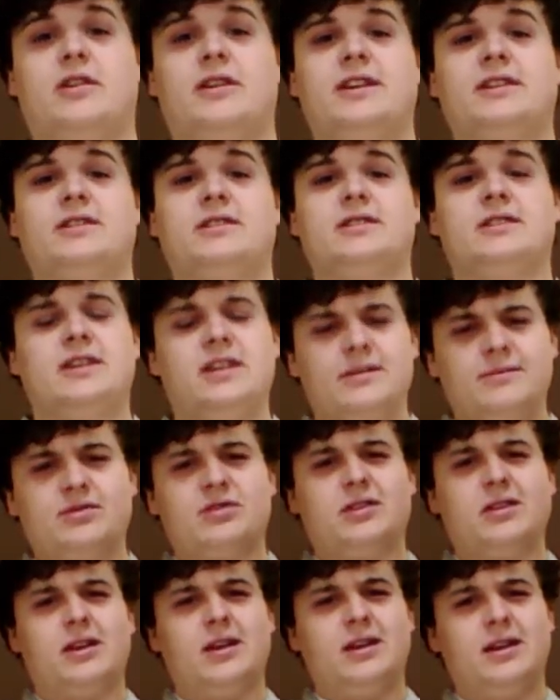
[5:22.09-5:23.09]
It
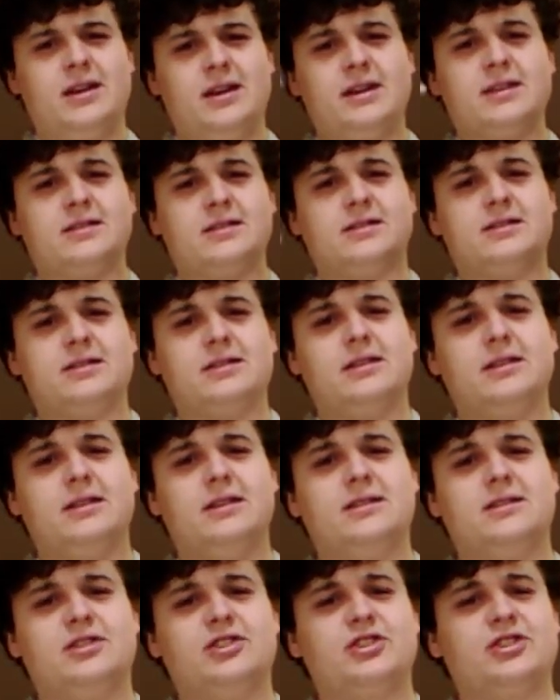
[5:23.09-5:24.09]
seems, he doesn't,
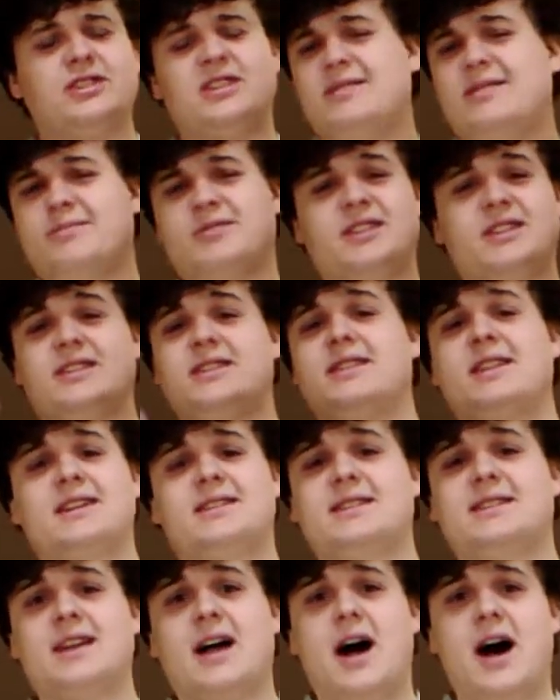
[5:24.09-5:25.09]
he just
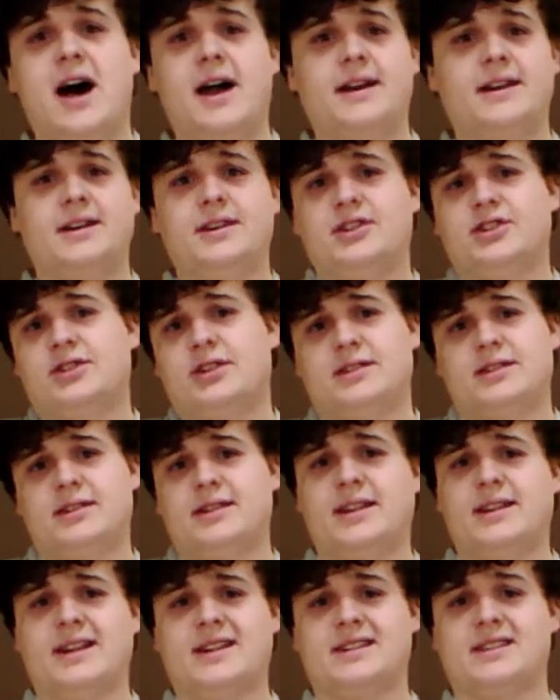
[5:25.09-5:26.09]
thinks it's odd, and he just doesn't
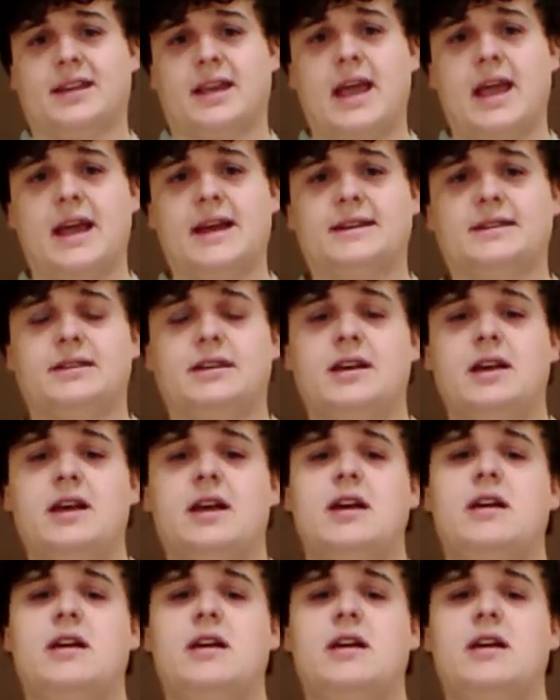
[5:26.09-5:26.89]
think that's the case.